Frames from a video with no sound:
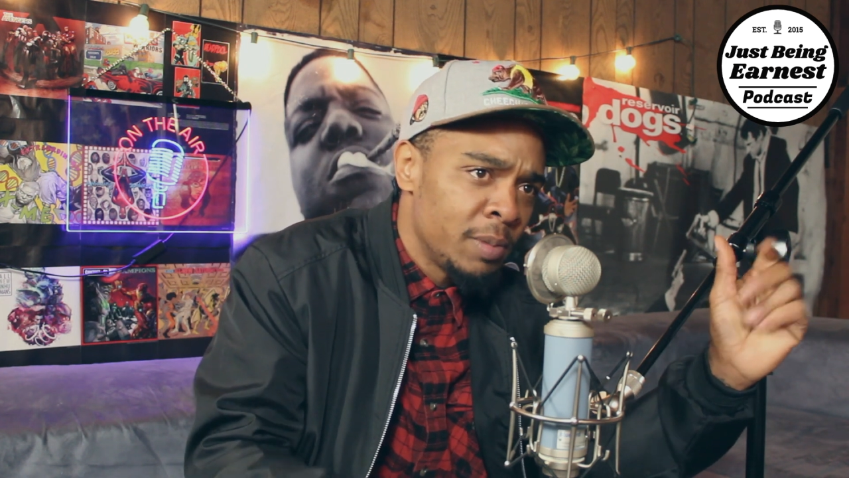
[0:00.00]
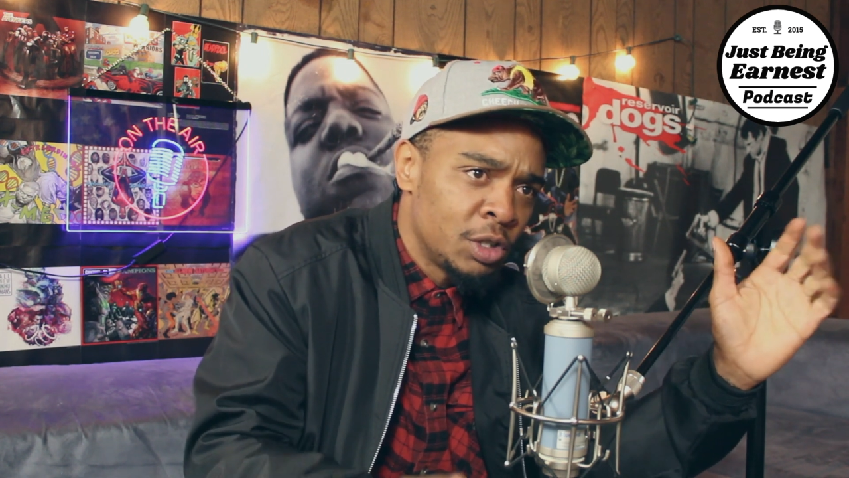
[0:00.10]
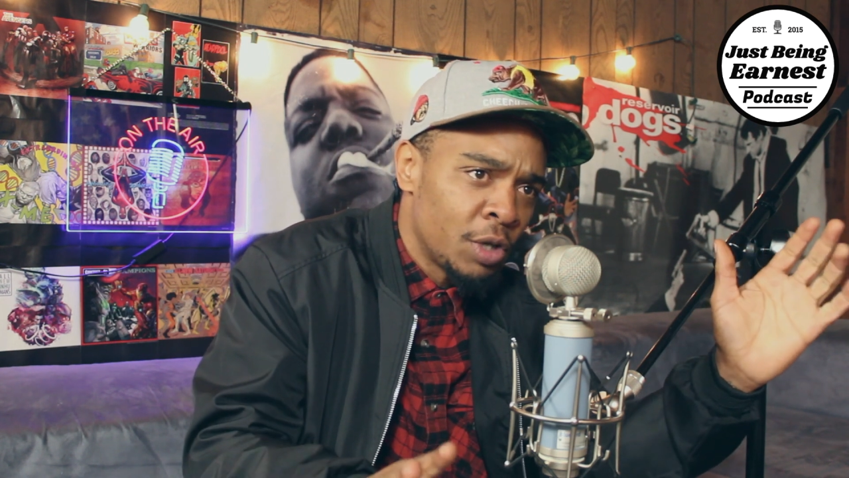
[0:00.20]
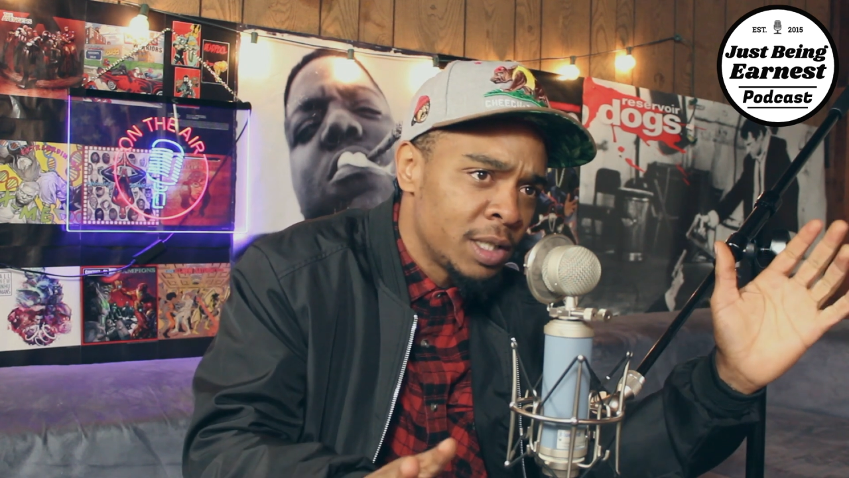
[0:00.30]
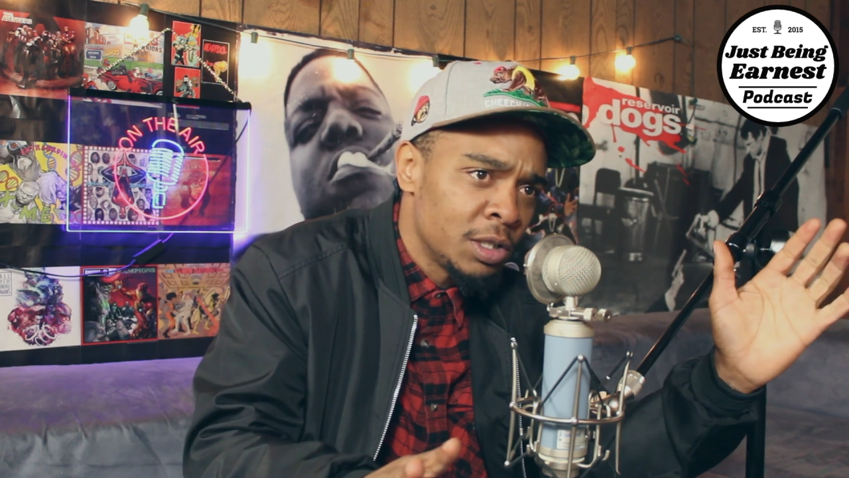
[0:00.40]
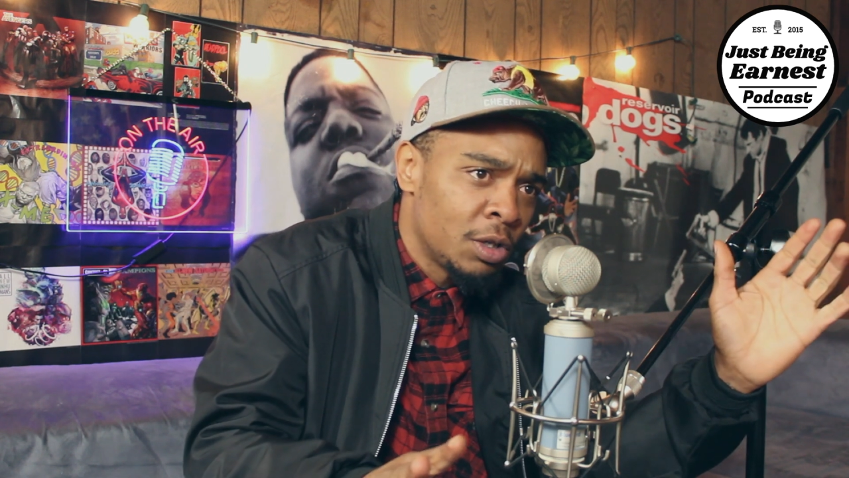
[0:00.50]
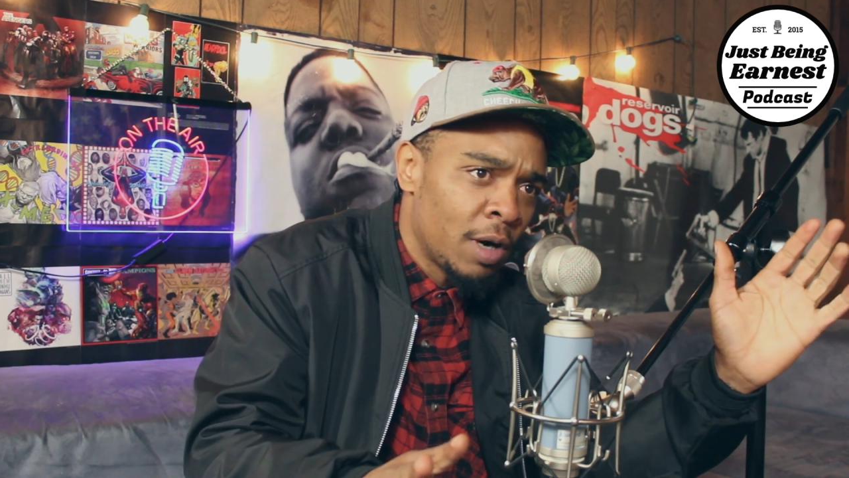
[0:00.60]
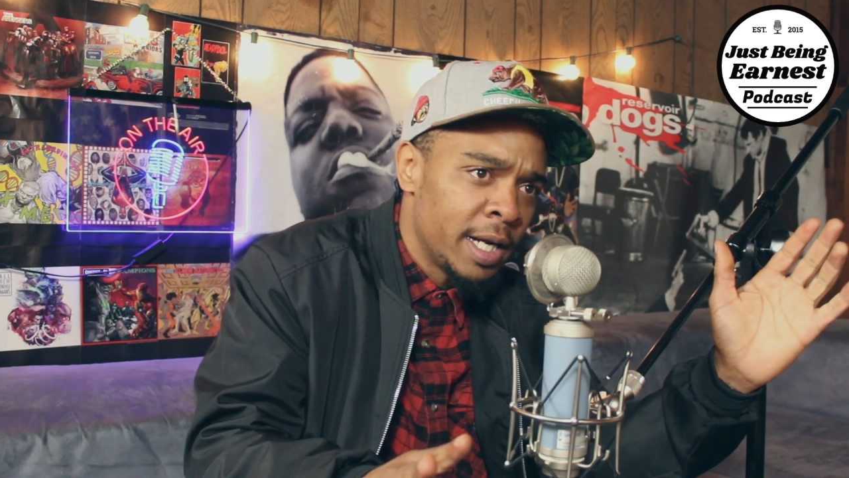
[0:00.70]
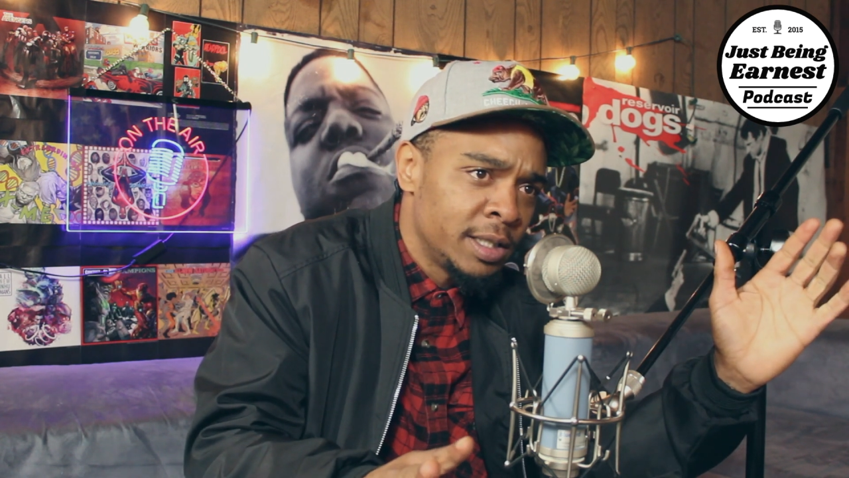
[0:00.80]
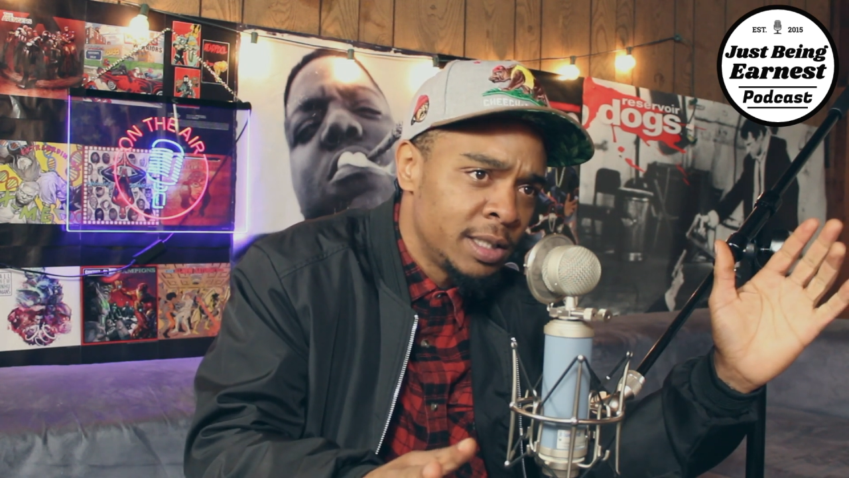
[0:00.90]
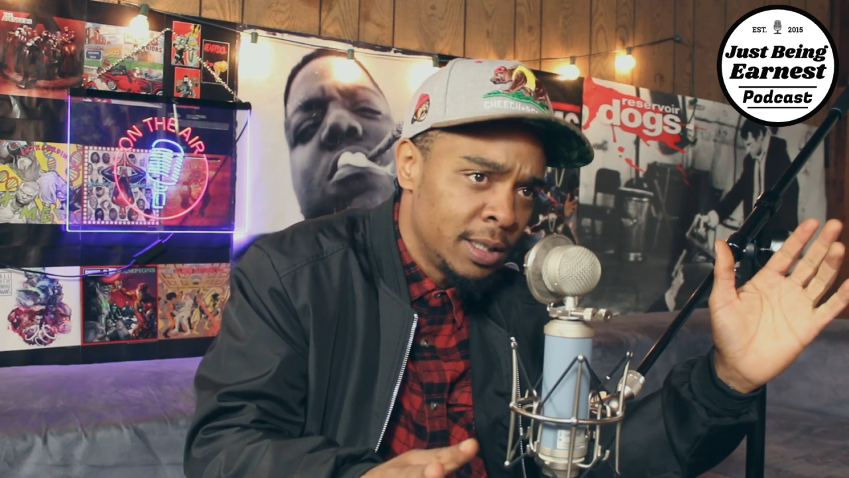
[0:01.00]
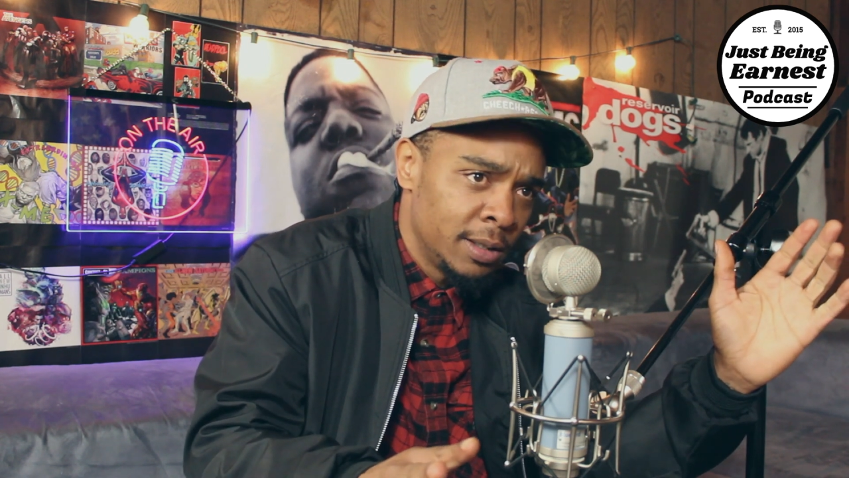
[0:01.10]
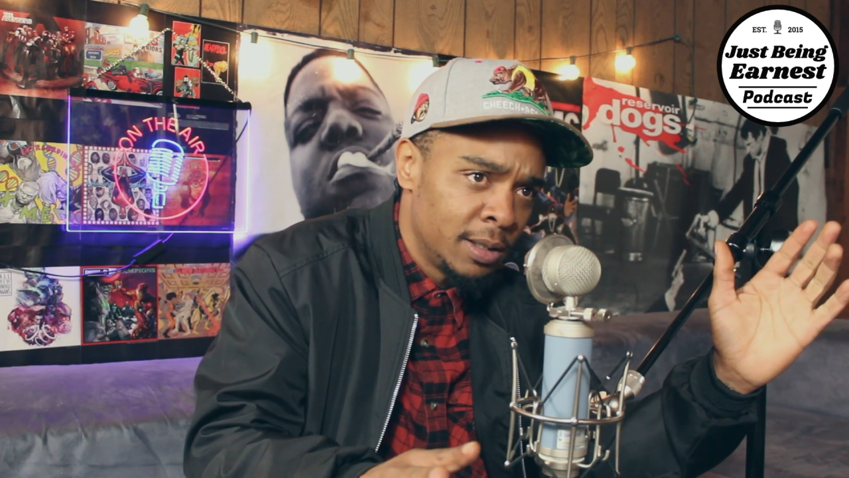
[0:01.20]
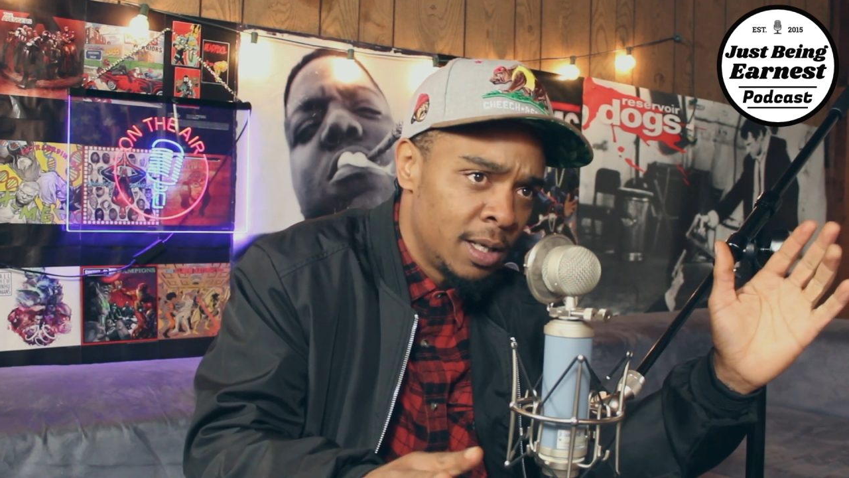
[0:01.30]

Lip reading: Be dressing crazy,